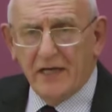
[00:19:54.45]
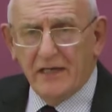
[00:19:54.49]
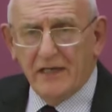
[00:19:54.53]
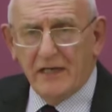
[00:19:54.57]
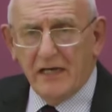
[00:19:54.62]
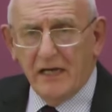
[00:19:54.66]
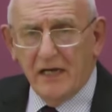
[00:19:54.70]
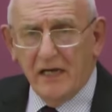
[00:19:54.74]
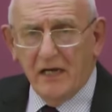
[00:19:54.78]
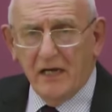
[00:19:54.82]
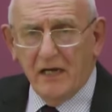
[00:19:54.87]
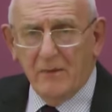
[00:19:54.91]

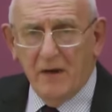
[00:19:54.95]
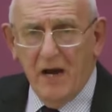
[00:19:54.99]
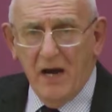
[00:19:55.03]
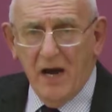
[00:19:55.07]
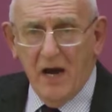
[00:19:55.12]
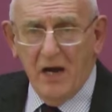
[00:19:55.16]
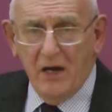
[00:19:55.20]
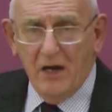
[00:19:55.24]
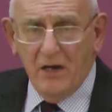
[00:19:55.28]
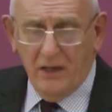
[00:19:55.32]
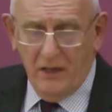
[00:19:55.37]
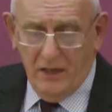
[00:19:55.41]
Hey,
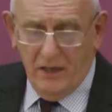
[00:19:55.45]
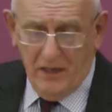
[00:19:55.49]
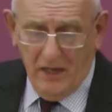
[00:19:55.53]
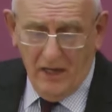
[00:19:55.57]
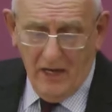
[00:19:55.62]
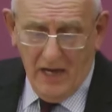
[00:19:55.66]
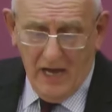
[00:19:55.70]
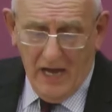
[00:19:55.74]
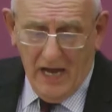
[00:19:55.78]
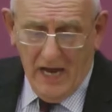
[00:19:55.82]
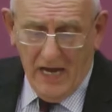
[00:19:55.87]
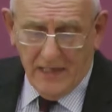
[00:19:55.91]
Mary,
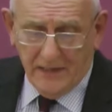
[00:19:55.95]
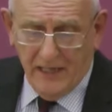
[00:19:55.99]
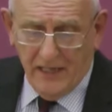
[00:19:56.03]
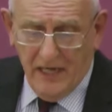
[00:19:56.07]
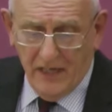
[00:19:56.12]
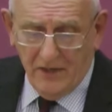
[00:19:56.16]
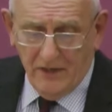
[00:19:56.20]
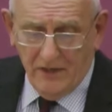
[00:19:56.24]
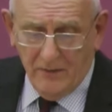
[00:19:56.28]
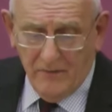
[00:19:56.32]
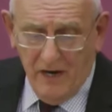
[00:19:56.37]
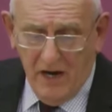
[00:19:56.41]
I tell
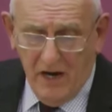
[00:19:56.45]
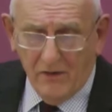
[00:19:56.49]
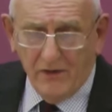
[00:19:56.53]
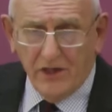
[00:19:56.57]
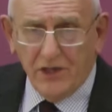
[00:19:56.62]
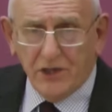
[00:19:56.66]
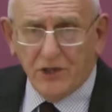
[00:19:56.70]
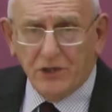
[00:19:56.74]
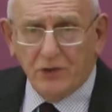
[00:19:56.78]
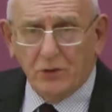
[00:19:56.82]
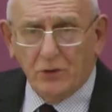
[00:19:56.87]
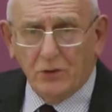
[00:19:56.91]
you, Mary
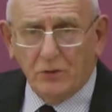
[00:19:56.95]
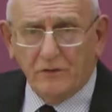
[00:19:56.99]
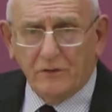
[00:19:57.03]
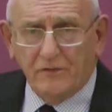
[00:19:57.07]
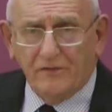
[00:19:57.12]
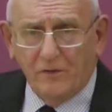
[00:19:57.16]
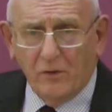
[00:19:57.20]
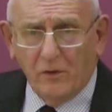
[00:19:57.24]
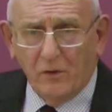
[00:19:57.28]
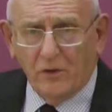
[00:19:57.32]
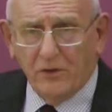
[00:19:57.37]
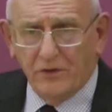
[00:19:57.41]
showed
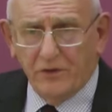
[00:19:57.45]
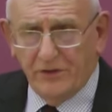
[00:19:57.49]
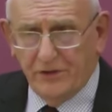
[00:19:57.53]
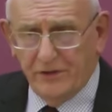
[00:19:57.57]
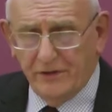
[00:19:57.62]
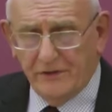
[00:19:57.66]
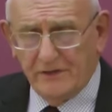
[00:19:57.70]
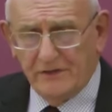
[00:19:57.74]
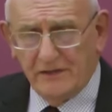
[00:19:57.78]
forth